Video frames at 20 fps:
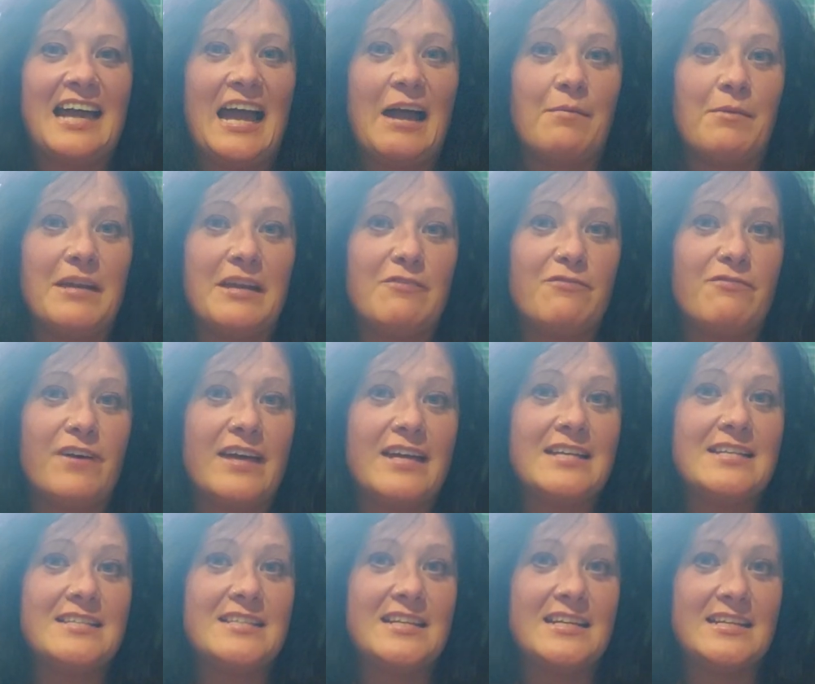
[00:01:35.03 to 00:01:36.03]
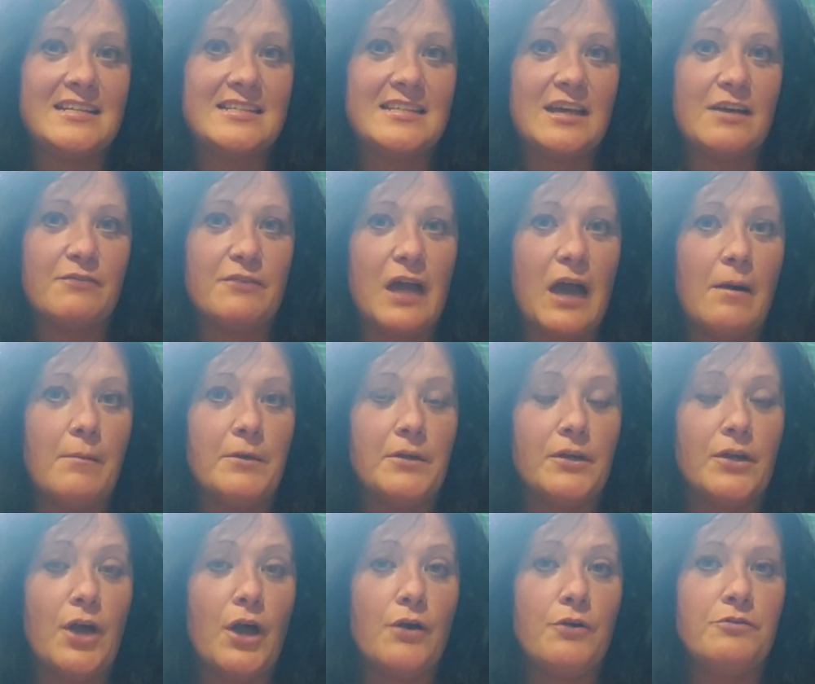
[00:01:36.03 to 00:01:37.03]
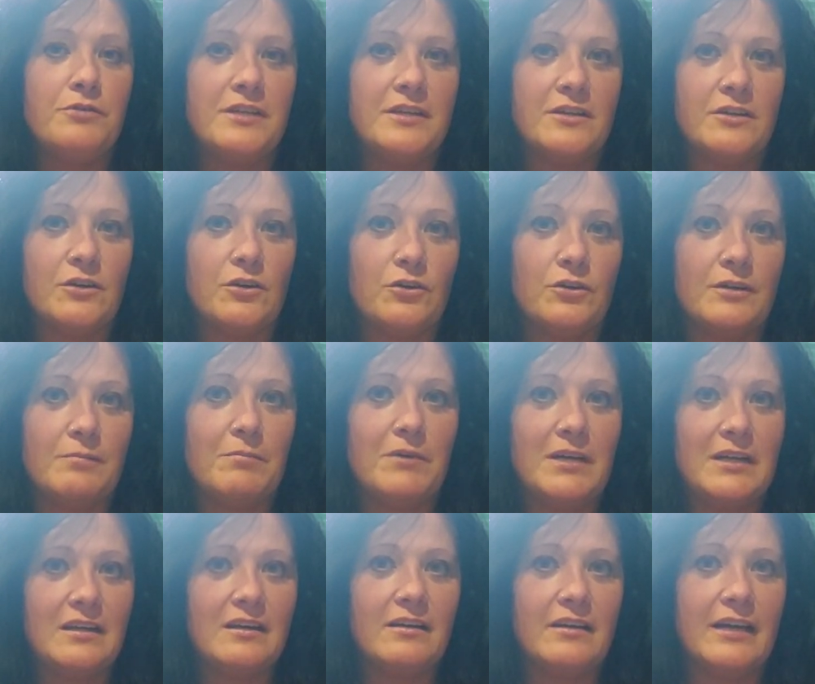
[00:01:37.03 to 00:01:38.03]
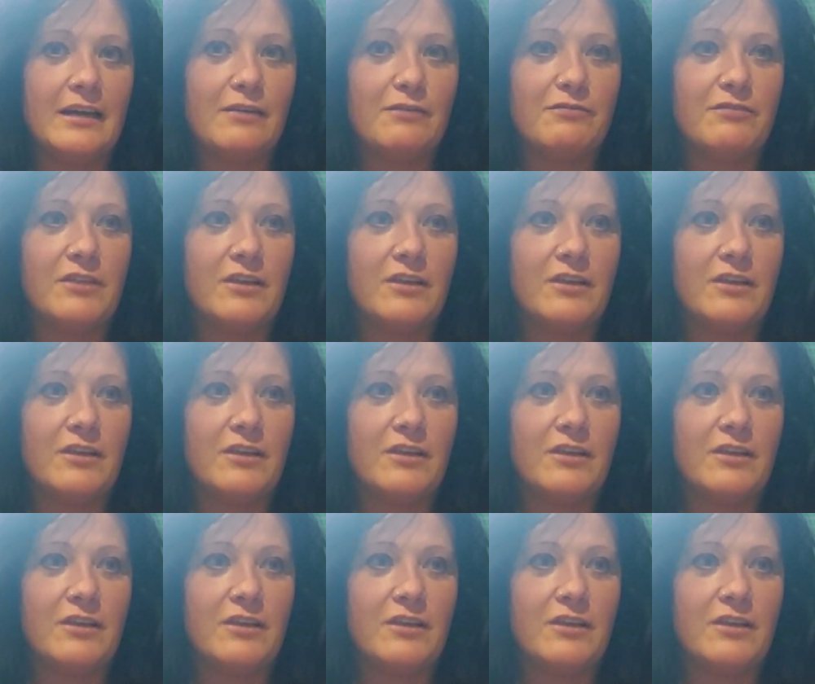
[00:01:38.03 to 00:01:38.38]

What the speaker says: many faces have come and gone in my life.